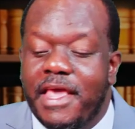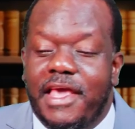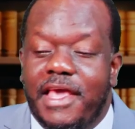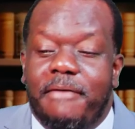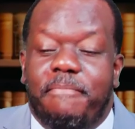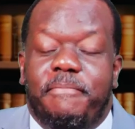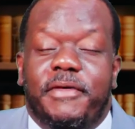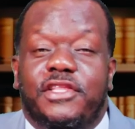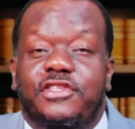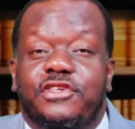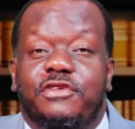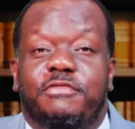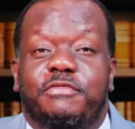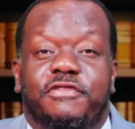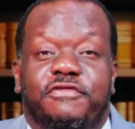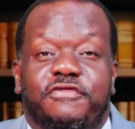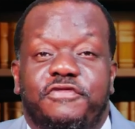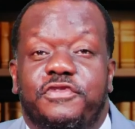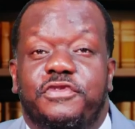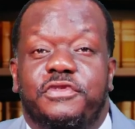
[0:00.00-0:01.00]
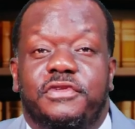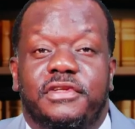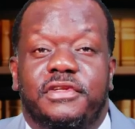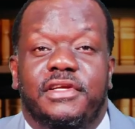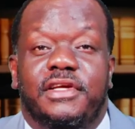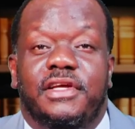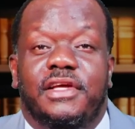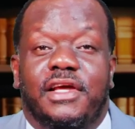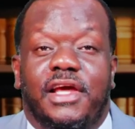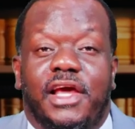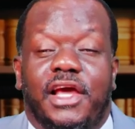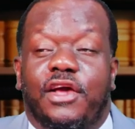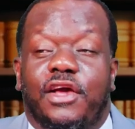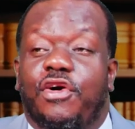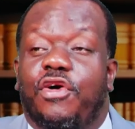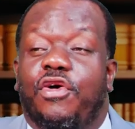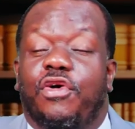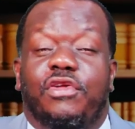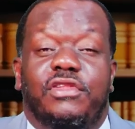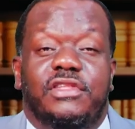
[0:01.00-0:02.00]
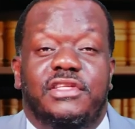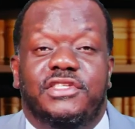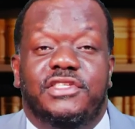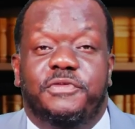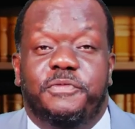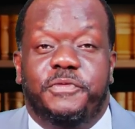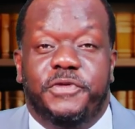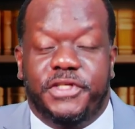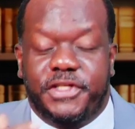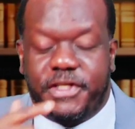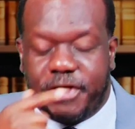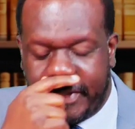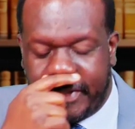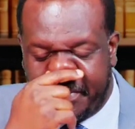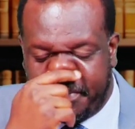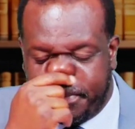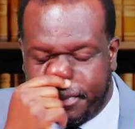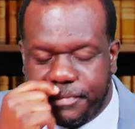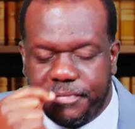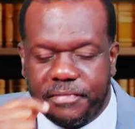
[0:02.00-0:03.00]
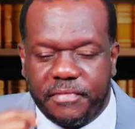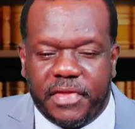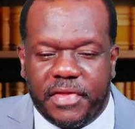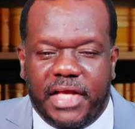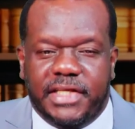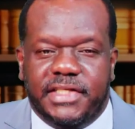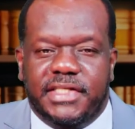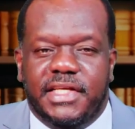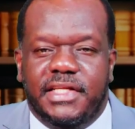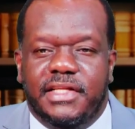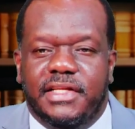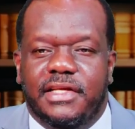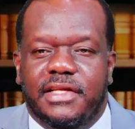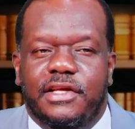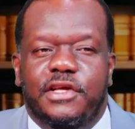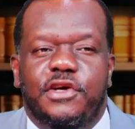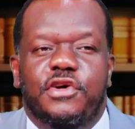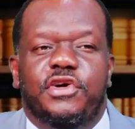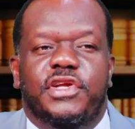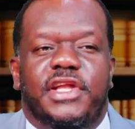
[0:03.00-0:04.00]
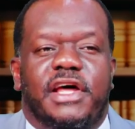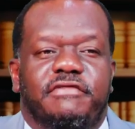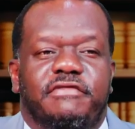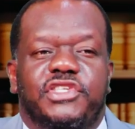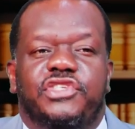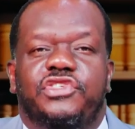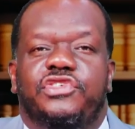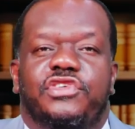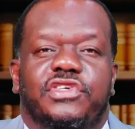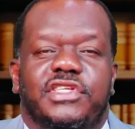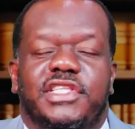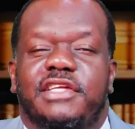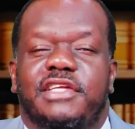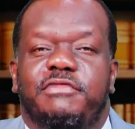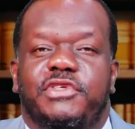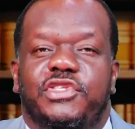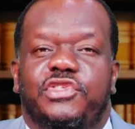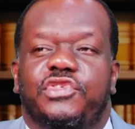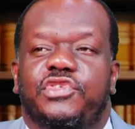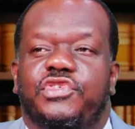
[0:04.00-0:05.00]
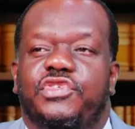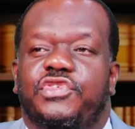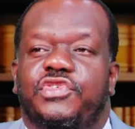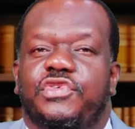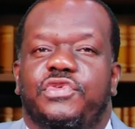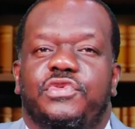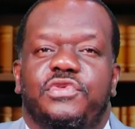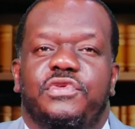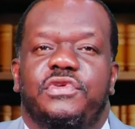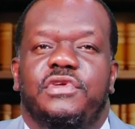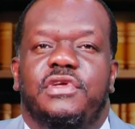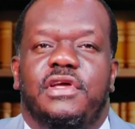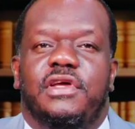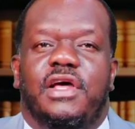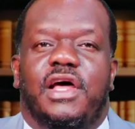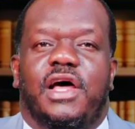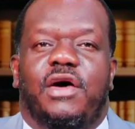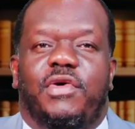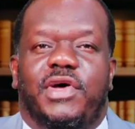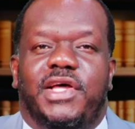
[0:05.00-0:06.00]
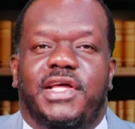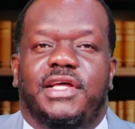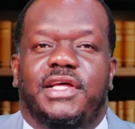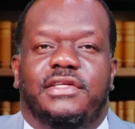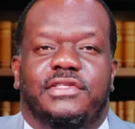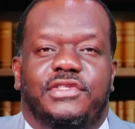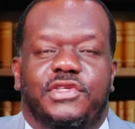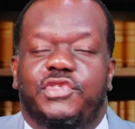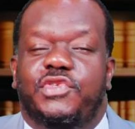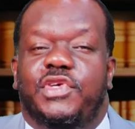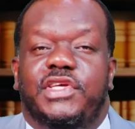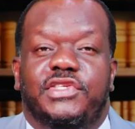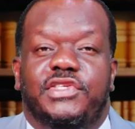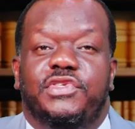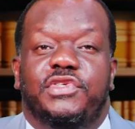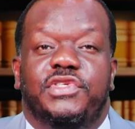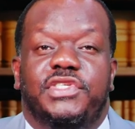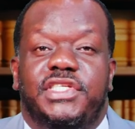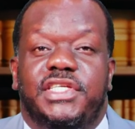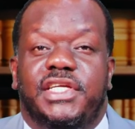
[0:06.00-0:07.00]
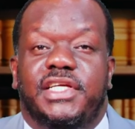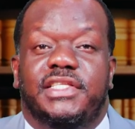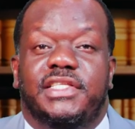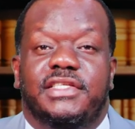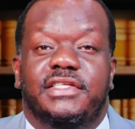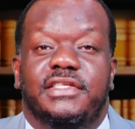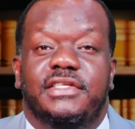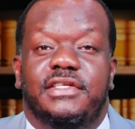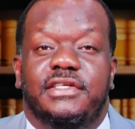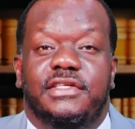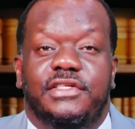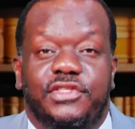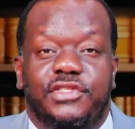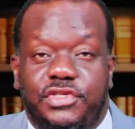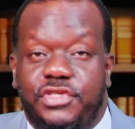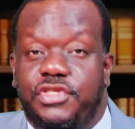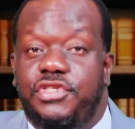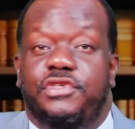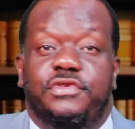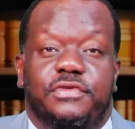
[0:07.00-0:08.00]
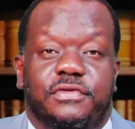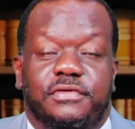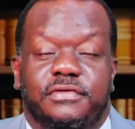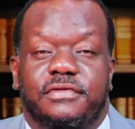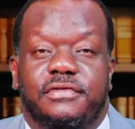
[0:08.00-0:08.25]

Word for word: He picked up the phone and called this preacher and said, God have instructed me to sew our so so and so jet to you.